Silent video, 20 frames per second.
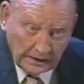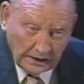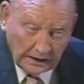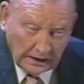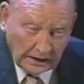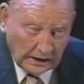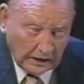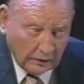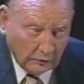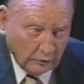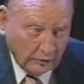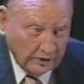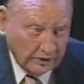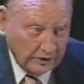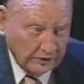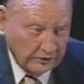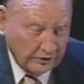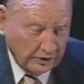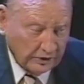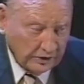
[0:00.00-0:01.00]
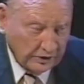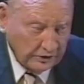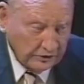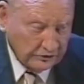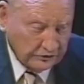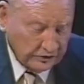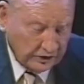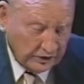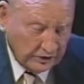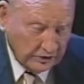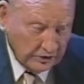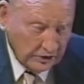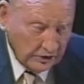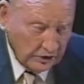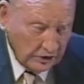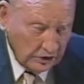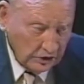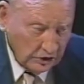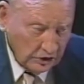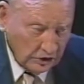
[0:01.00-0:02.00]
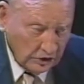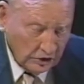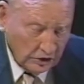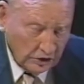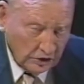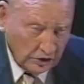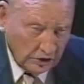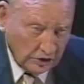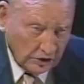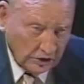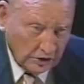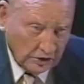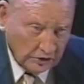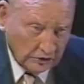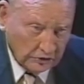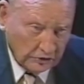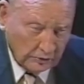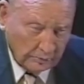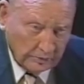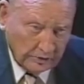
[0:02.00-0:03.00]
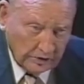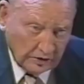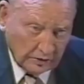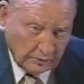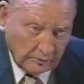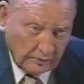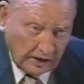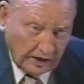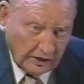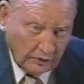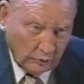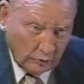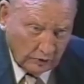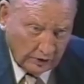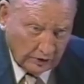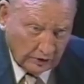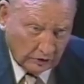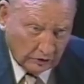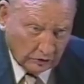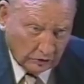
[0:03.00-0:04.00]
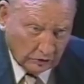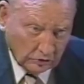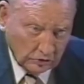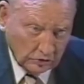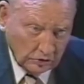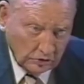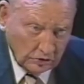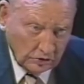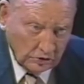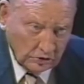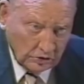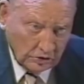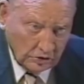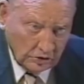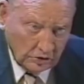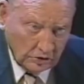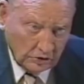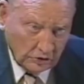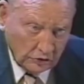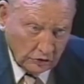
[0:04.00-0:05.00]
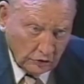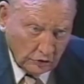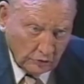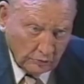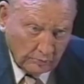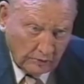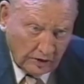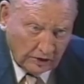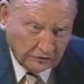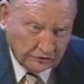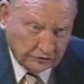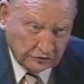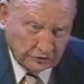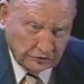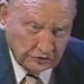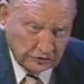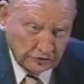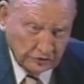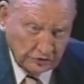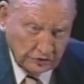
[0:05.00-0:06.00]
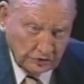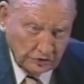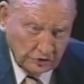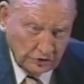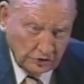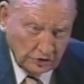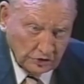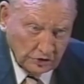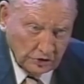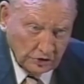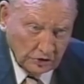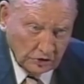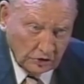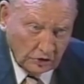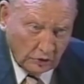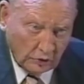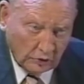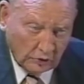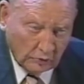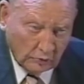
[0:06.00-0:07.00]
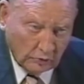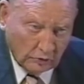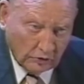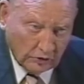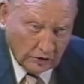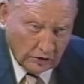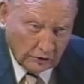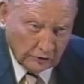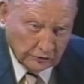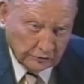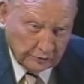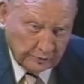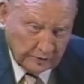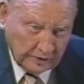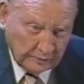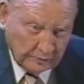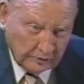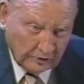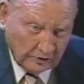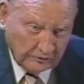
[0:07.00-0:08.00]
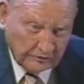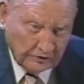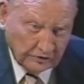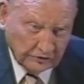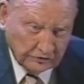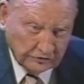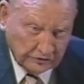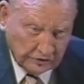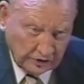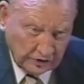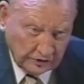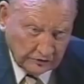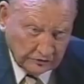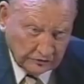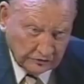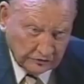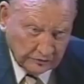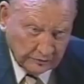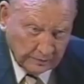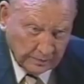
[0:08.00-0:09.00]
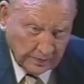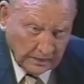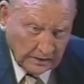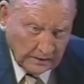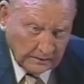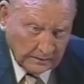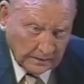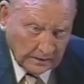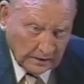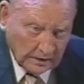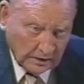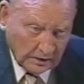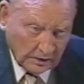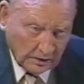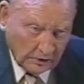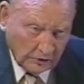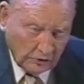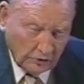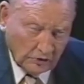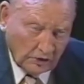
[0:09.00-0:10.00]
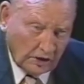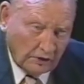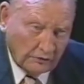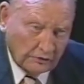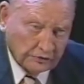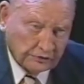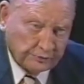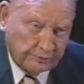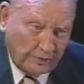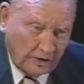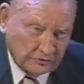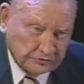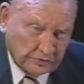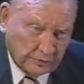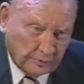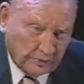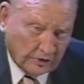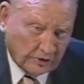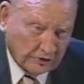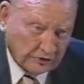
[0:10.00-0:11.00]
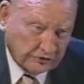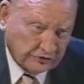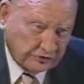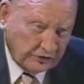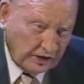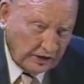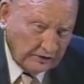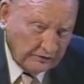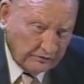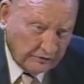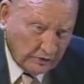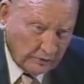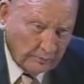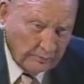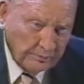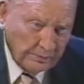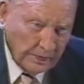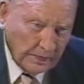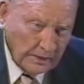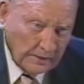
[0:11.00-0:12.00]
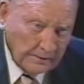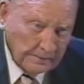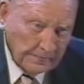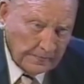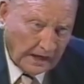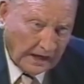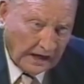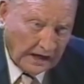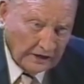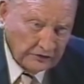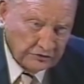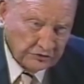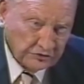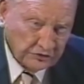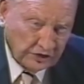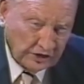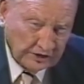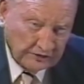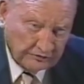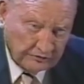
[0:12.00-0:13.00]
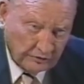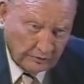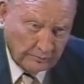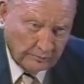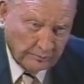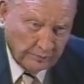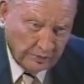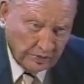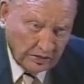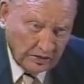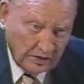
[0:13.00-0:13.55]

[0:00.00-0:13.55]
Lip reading: And I waited there, and he said, to be in my will You must go and warn those people of their sins. You're not responsible to save them. I save them.